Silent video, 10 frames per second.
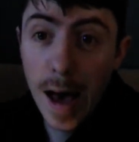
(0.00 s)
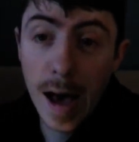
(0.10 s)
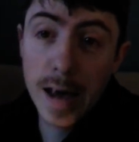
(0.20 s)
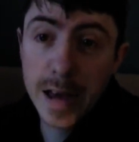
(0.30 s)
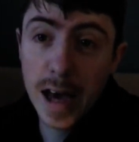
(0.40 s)

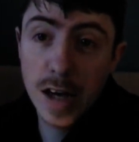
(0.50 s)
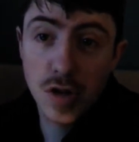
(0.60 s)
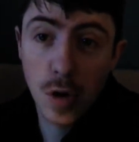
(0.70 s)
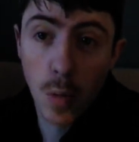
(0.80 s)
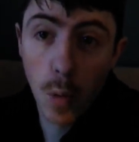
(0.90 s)
Hi guys,
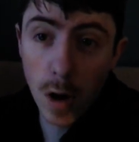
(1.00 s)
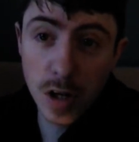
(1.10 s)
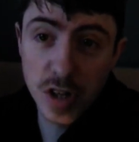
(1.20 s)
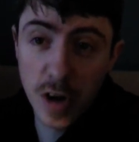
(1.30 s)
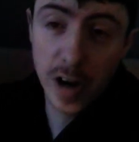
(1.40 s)
what
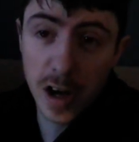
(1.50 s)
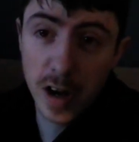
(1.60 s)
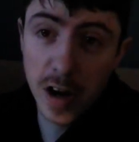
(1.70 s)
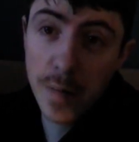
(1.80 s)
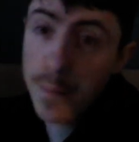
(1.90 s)
is going
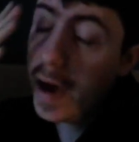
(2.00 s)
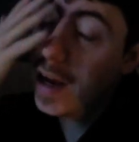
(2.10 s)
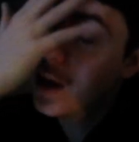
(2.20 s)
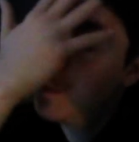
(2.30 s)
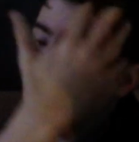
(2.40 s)
on? My
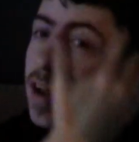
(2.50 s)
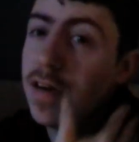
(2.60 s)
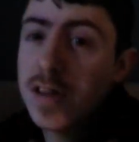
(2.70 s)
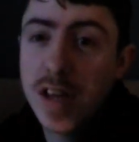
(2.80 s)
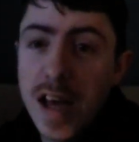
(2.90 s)
name is
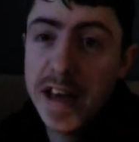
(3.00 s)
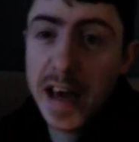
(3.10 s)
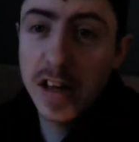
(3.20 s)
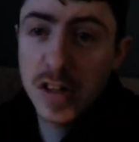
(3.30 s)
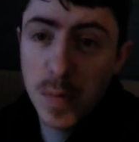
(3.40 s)
Lawrence,
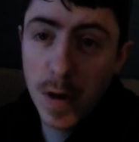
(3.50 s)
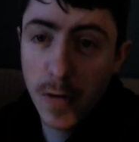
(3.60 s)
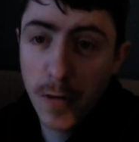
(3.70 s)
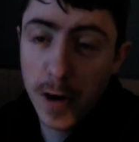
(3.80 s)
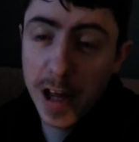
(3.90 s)
aka Small
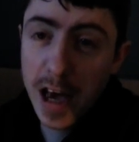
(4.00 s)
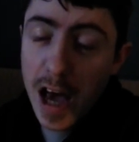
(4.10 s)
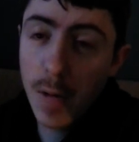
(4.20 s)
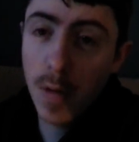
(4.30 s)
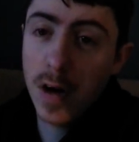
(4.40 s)
Funny
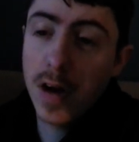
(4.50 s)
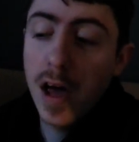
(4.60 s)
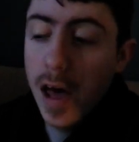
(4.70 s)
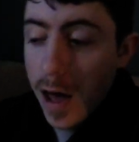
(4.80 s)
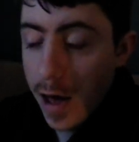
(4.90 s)
Guy One.
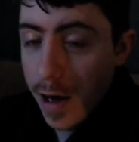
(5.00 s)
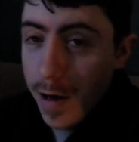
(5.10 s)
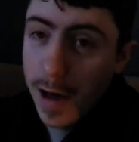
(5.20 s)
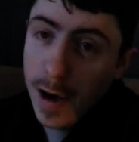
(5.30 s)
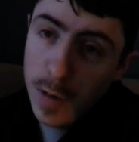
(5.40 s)

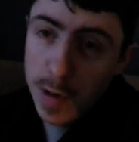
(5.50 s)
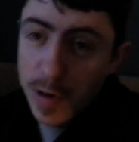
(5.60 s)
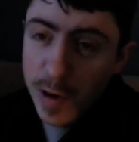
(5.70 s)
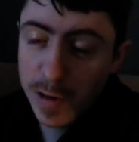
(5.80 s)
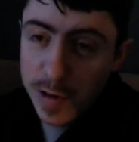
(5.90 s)
Hope
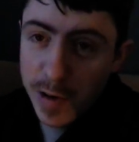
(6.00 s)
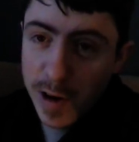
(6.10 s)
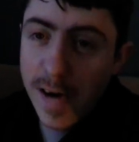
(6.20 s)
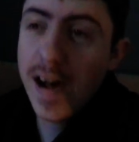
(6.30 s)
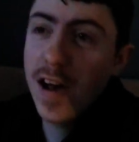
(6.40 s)
you're all doing
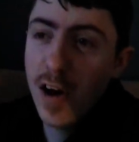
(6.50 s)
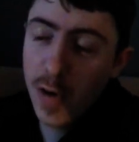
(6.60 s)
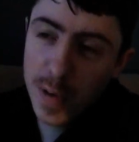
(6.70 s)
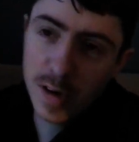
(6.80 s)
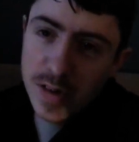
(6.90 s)
alright,
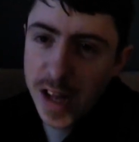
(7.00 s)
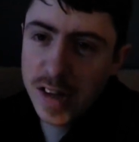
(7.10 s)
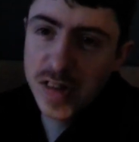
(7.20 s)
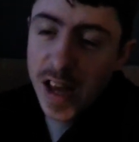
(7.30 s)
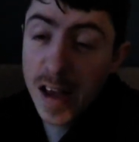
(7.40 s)
hope you're all staying
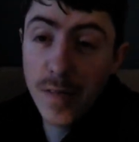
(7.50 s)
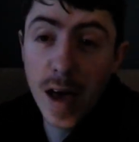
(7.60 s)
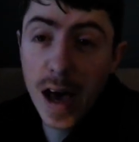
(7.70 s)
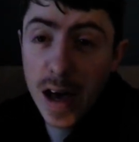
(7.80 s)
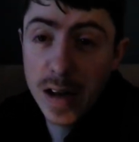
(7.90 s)
safe,
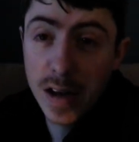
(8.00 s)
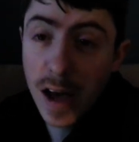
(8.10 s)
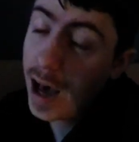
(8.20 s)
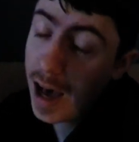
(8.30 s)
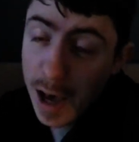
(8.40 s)
and
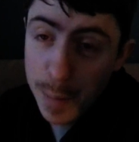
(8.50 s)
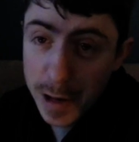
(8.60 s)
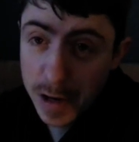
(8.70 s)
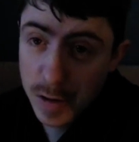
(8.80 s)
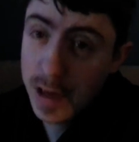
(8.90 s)

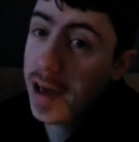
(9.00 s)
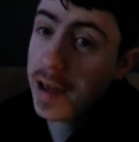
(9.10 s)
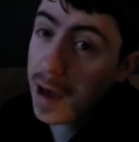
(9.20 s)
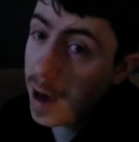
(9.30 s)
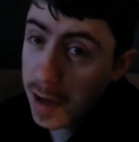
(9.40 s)
Happy New Year
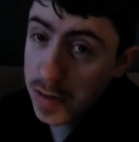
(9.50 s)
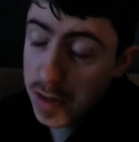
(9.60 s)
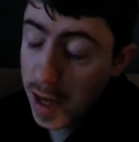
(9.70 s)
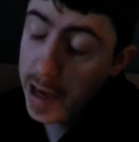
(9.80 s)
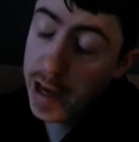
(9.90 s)

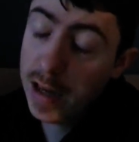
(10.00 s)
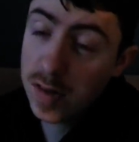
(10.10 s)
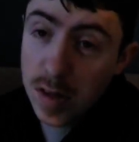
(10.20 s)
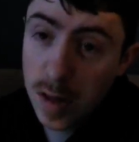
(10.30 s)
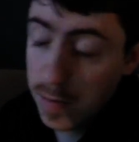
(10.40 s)
guys.
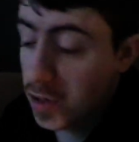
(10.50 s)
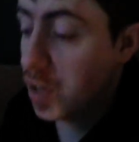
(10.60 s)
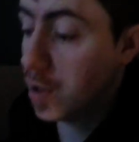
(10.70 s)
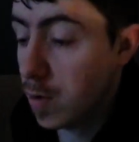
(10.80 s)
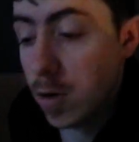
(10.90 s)
It's lovely to
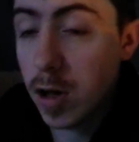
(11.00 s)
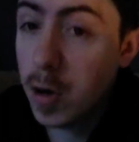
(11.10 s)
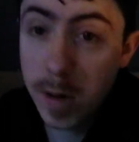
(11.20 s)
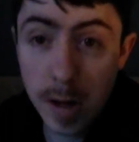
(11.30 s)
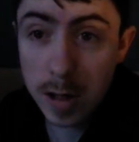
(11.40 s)
see you all,
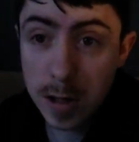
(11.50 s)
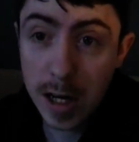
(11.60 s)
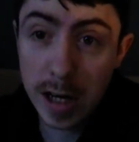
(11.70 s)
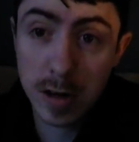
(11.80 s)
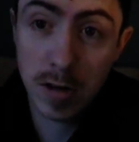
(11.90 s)
hope you all have
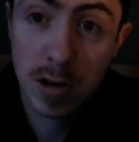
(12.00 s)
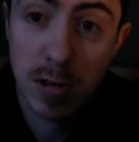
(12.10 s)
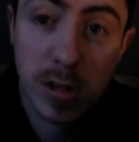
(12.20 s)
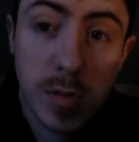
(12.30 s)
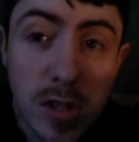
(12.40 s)
had a good
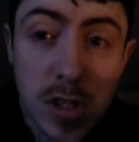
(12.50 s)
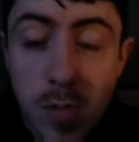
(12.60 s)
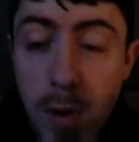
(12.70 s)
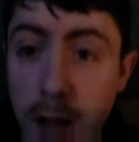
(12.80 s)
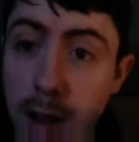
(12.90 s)
Christmas as
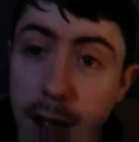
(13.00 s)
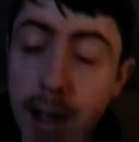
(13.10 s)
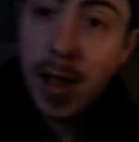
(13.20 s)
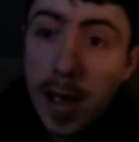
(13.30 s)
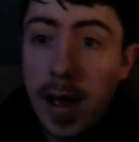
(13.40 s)
well.
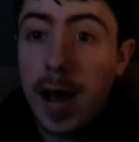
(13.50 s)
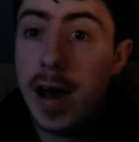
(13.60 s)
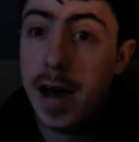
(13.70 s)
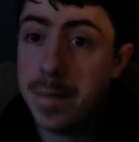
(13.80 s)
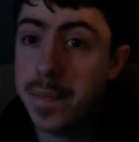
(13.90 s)

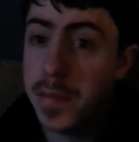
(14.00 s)
I